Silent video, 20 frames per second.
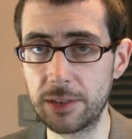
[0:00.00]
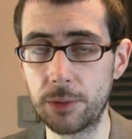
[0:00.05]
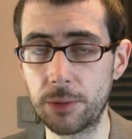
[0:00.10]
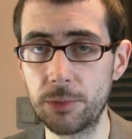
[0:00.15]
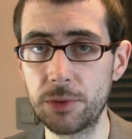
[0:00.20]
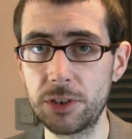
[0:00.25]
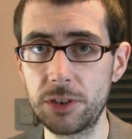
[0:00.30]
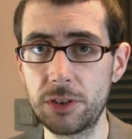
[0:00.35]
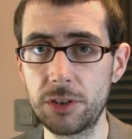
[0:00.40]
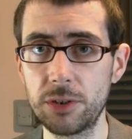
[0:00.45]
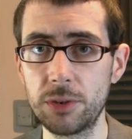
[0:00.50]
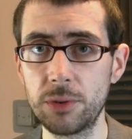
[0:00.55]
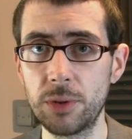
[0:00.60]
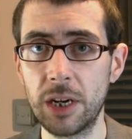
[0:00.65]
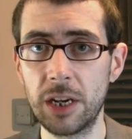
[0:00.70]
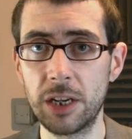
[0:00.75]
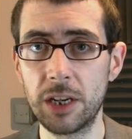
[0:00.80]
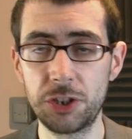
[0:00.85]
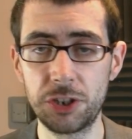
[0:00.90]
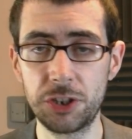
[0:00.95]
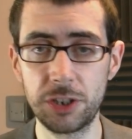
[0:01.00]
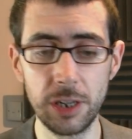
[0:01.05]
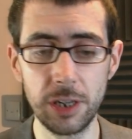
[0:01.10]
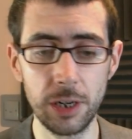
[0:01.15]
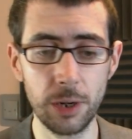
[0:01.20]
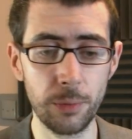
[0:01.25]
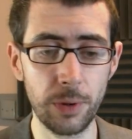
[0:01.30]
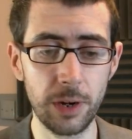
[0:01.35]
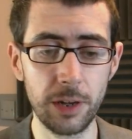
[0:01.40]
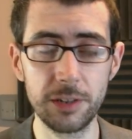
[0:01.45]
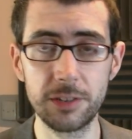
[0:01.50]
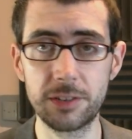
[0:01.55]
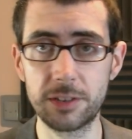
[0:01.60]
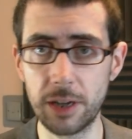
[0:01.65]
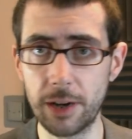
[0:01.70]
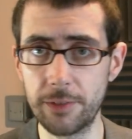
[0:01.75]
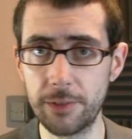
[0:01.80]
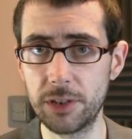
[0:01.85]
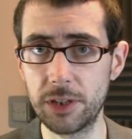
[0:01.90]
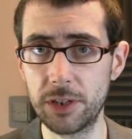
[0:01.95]
I wanted to, sh you know, when I
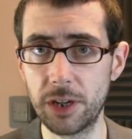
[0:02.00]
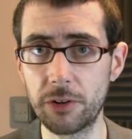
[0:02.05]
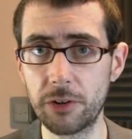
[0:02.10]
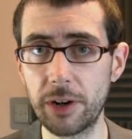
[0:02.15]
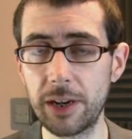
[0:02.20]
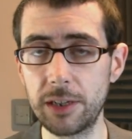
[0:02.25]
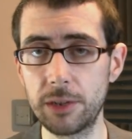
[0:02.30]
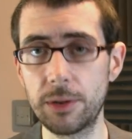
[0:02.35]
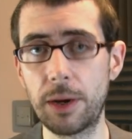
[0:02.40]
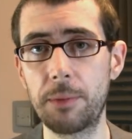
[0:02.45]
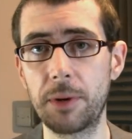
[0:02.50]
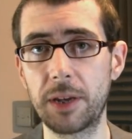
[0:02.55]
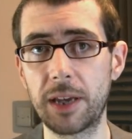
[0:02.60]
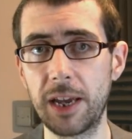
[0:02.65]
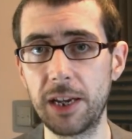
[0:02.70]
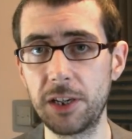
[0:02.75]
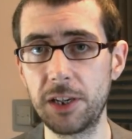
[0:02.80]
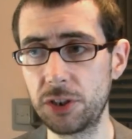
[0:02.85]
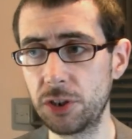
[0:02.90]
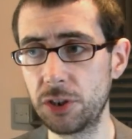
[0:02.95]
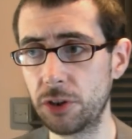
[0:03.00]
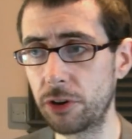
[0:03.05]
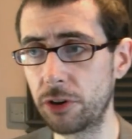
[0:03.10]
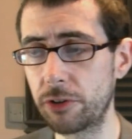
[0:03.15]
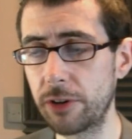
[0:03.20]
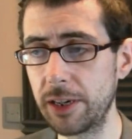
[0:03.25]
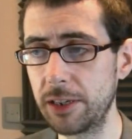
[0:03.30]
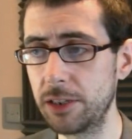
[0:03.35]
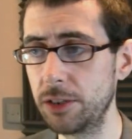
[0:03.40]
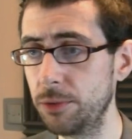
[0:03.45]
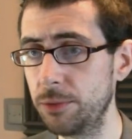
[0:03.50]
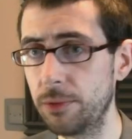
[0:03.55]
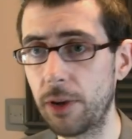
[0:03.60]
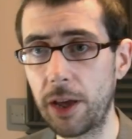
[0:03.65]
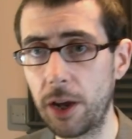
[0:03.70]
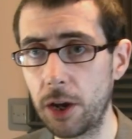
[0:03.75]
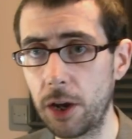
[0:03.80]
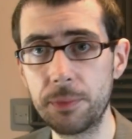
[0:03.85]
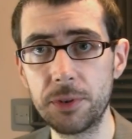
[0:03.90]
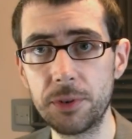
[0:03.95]
discovered a great new application or a great new,
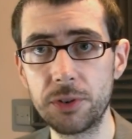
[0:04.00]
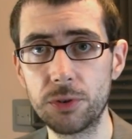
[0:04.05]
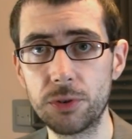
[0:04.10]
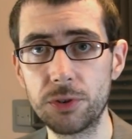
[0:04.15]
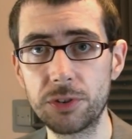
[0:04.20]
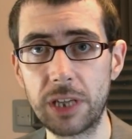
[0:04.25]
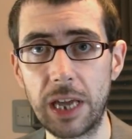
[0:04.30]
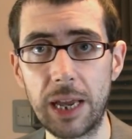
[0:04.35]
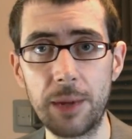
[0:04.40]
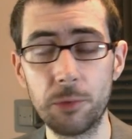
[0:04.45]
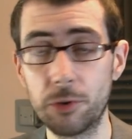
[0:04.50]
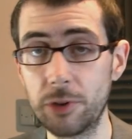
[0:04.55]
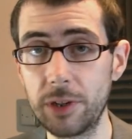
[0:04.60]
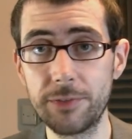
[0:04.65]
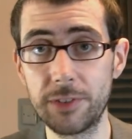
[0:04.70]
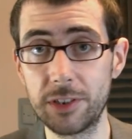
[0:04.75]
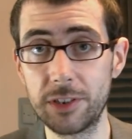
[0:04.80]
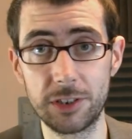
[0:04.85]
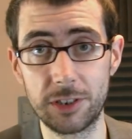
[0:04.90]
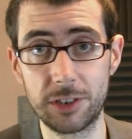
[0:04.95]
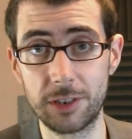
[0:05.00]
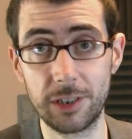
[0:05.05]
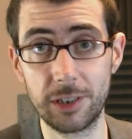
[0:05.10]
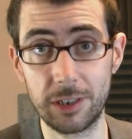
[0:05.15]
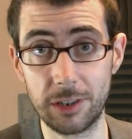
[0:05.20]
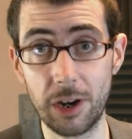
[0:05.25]
like, open source game, or even just a,